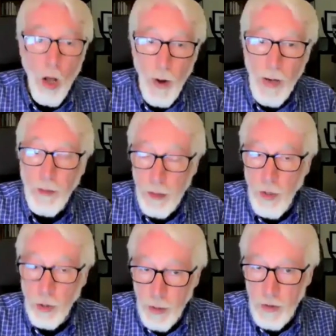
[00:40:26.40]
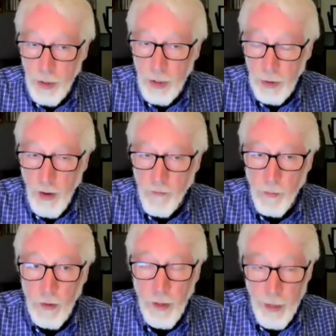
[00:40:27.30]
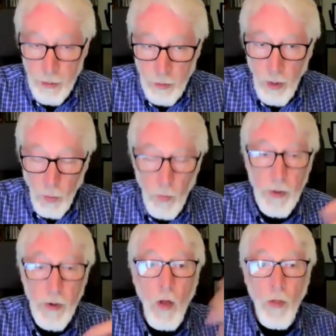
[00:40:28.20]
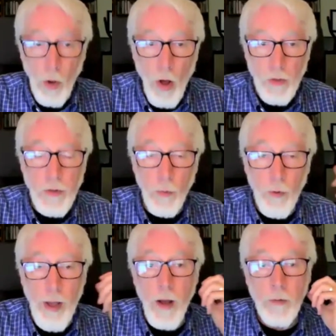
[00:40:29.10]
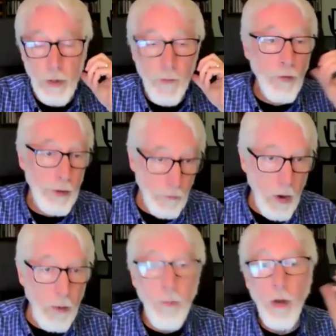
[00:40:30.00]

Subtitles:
right? It's this government that has written all the laws that we're now suffering from.